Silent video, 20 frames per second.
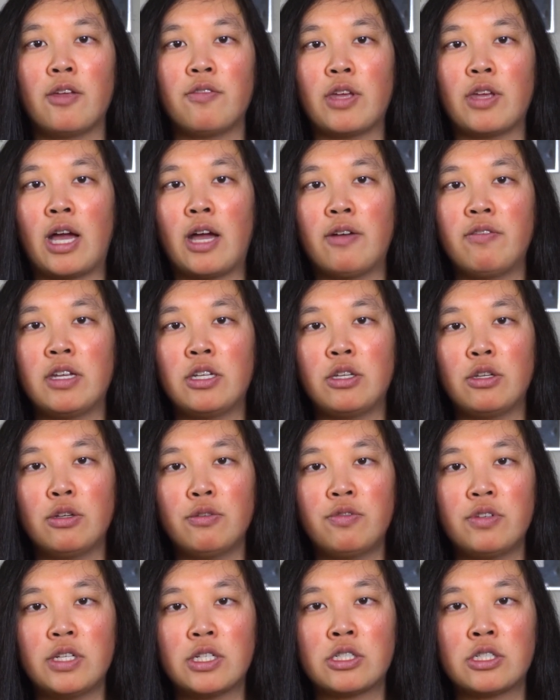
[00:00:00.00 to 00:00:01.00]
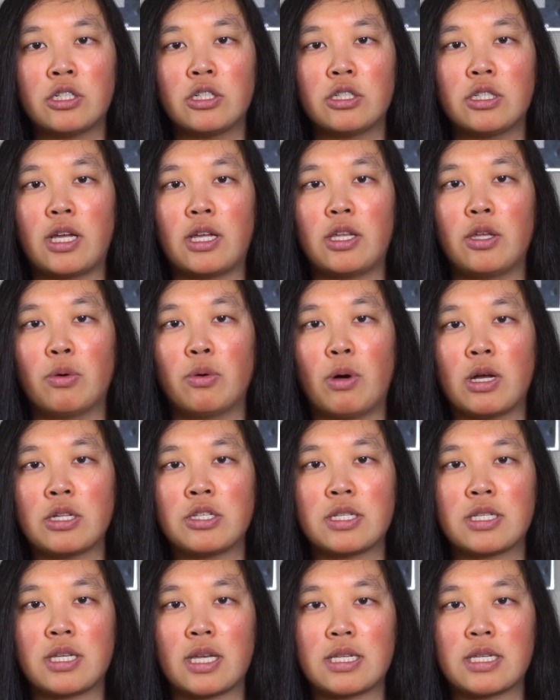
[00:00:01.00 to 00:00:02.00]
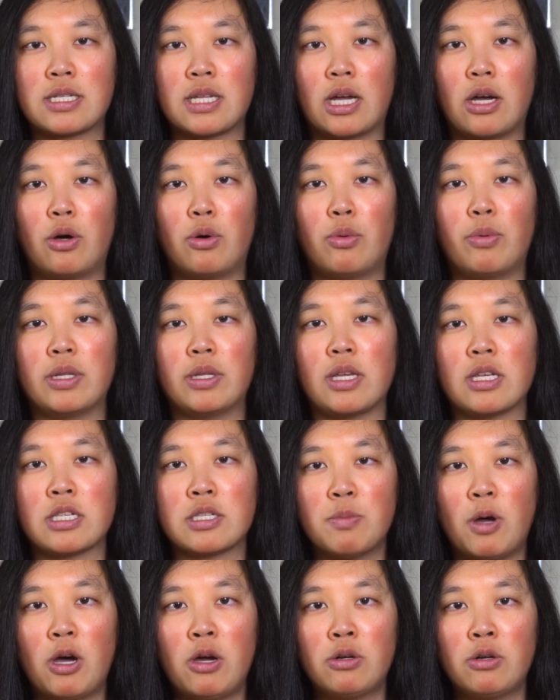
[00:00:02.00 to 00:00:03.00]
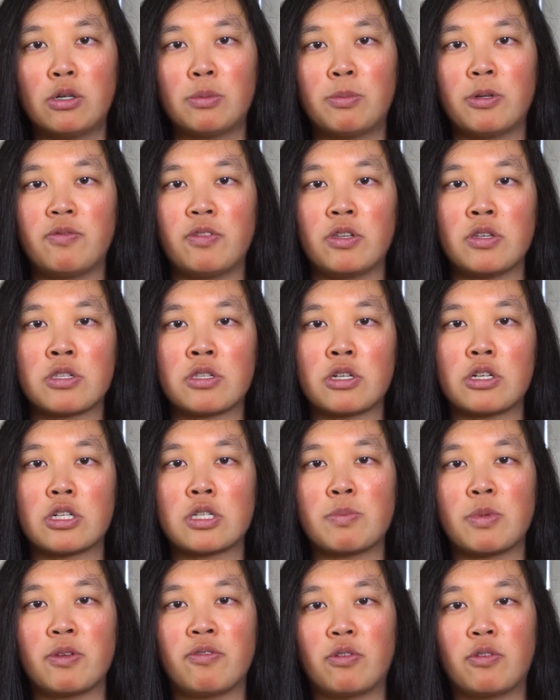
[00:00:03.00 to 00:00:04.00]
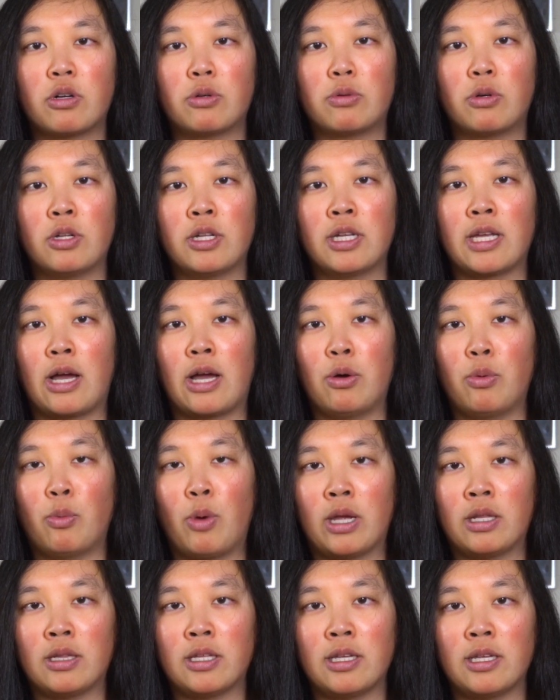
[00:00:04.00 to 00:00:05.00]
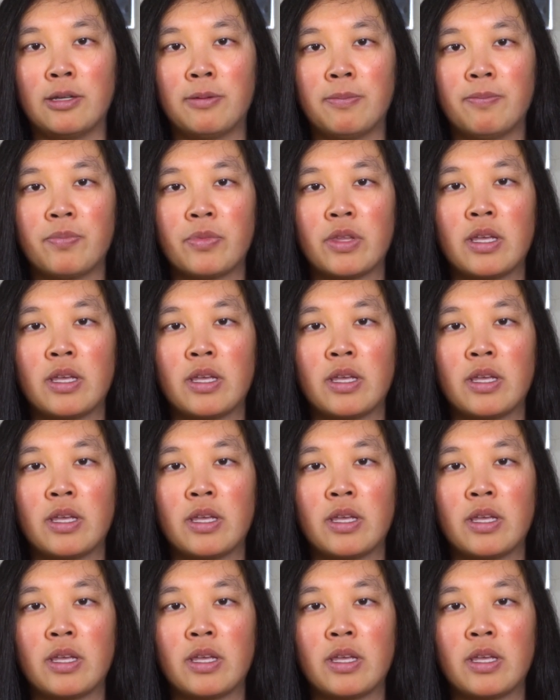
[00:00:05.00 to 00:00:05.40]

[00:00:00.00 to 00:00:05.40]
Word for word: if you have a new feature that you want to test out with a small group of users before rolling out widely.